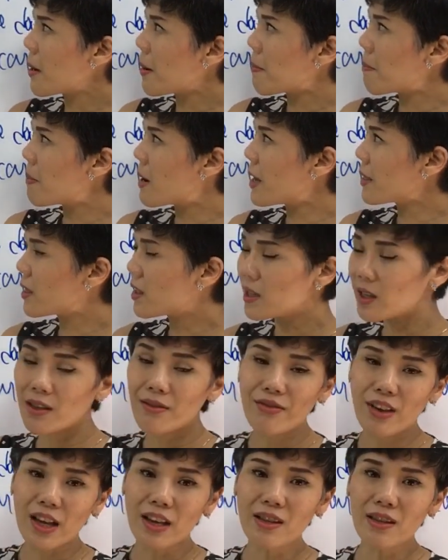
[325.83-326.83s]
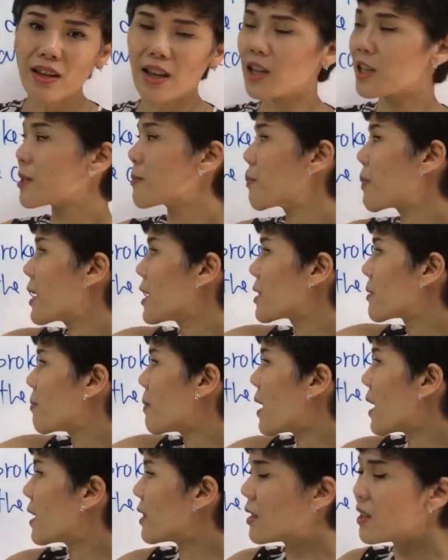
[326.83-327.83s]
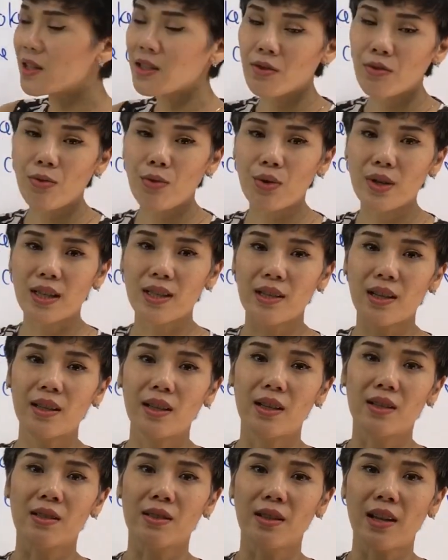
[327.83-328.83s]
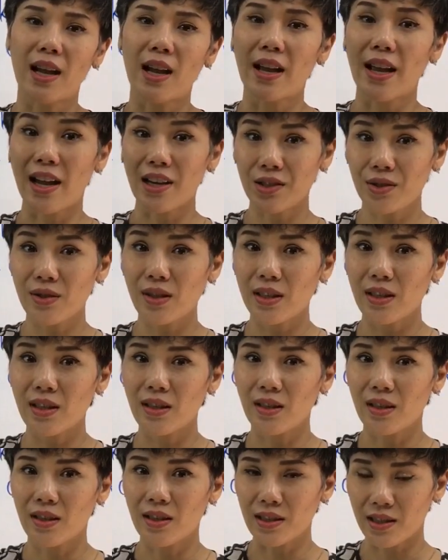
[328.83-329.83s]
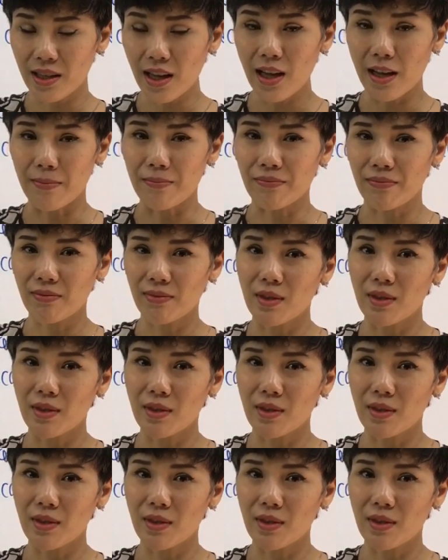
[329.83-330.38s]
But the event expressed by these three sentences are actually the same,